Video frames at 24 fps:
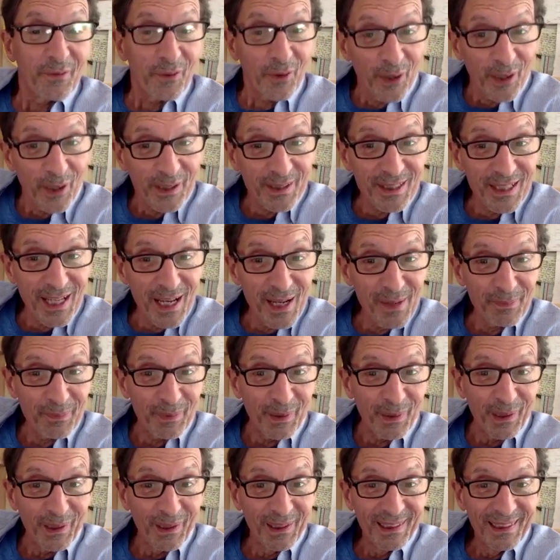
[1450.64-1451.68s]
for
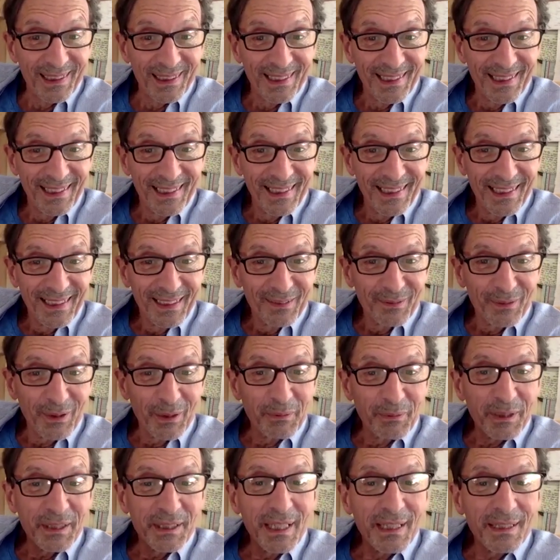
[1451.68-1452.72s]
example, we
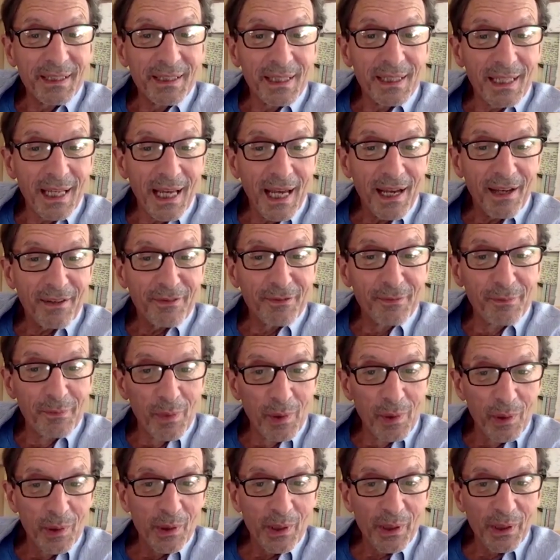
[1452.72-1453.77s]
would need to have
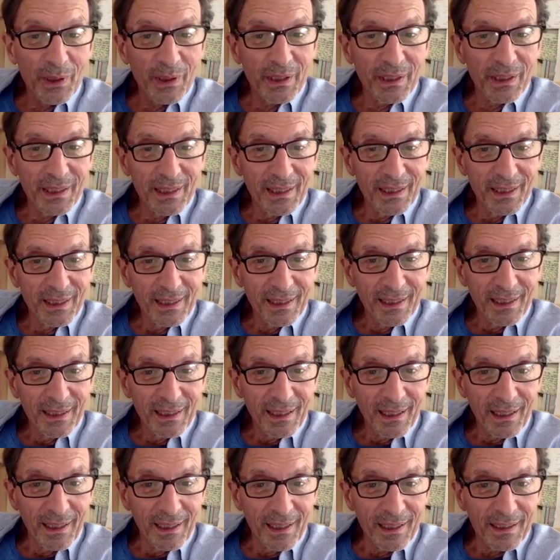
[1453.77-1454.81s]
more
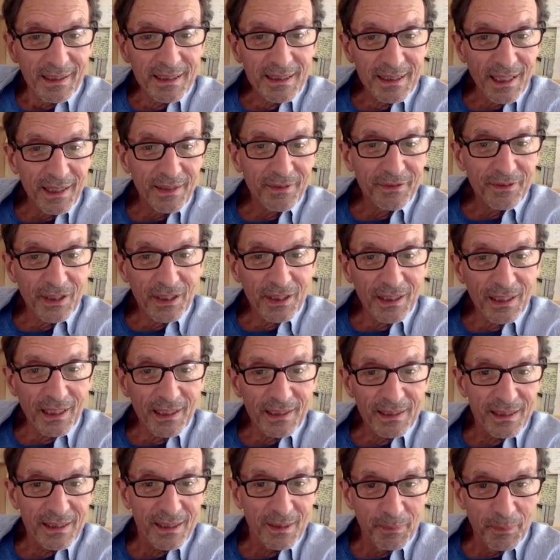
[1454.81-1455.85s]
uh, safety
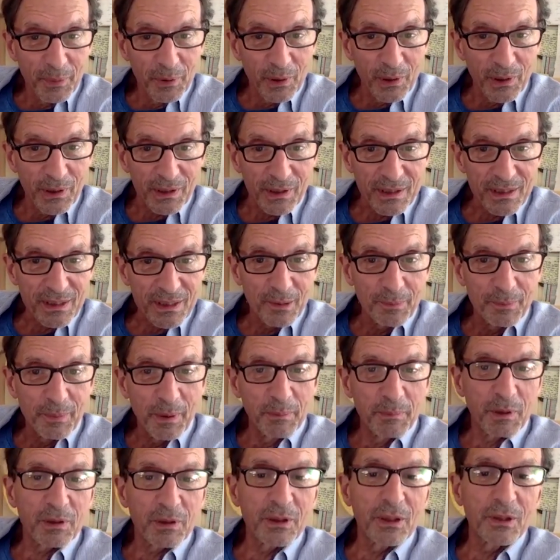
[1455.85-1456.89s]
and support so
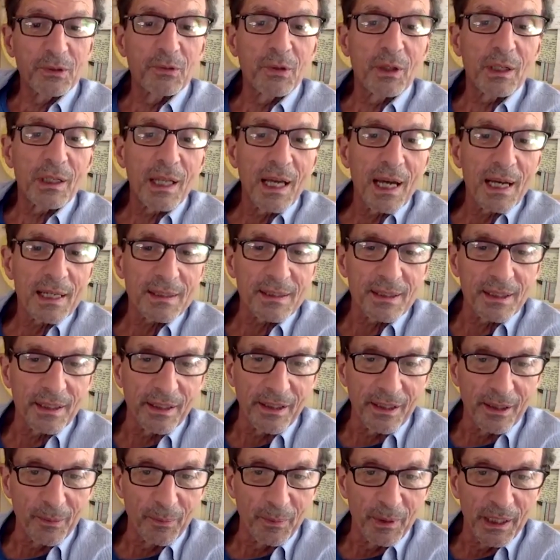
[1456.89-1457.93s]
people could relax a
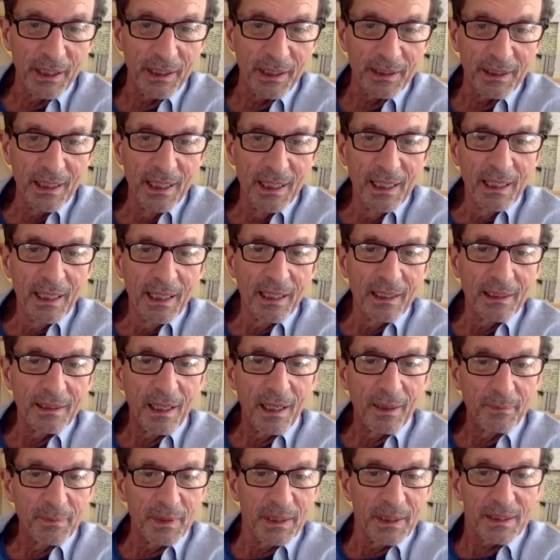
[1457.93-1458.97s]
little bit and
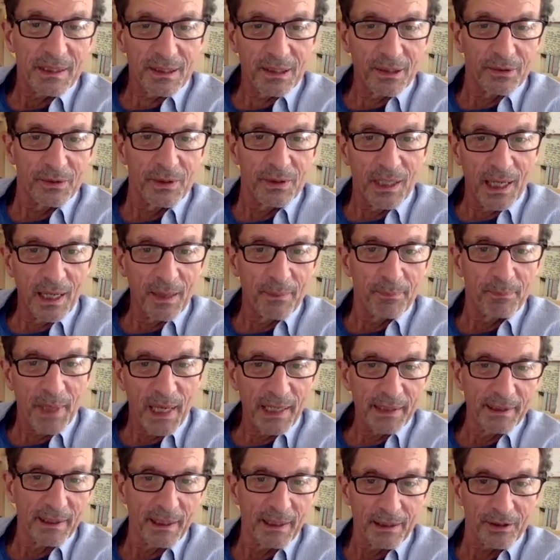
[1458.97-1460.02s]
not be so damn
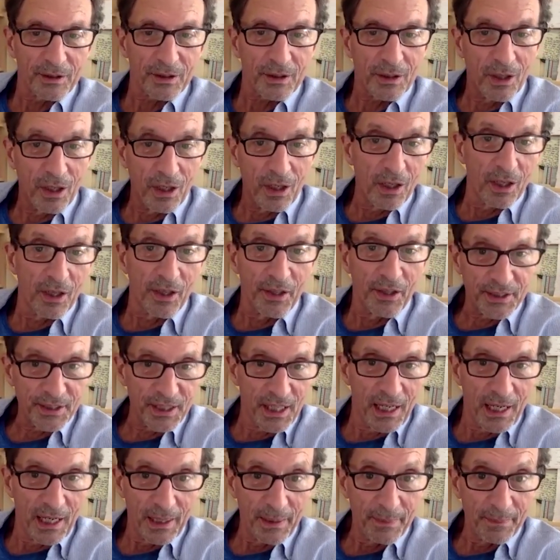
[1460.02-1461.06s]
panicked all the
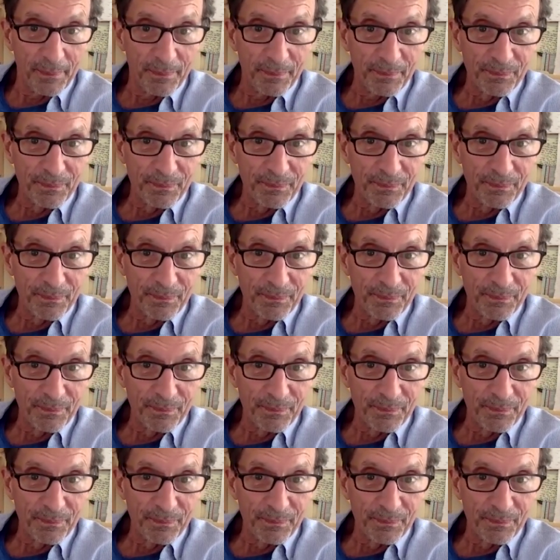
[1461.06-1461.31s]
time.